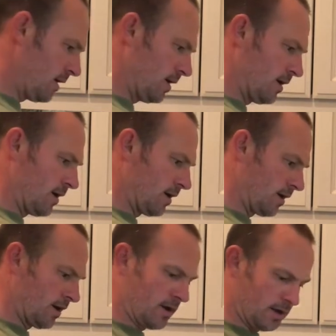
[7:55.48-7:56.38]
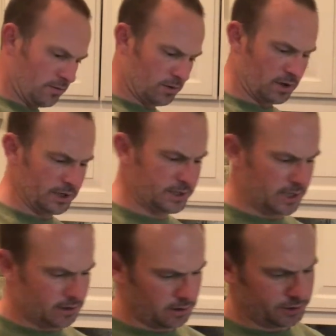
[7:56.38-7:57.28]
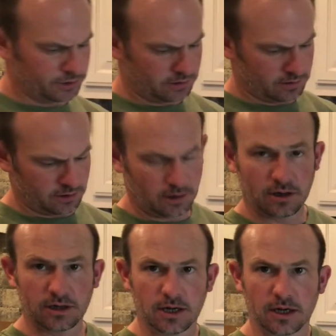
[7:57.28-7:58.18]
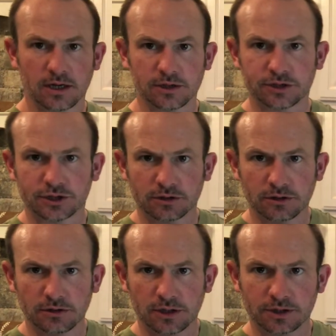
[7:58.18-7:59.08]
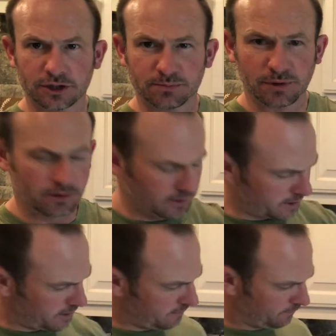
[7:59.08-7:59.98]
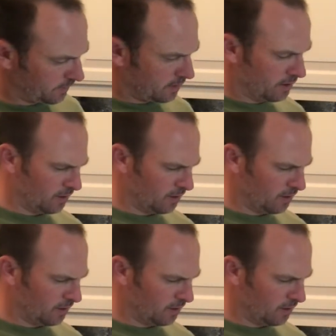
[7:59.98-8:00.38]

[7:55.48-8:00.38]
And then we're gonna take our Cholula chipotle, and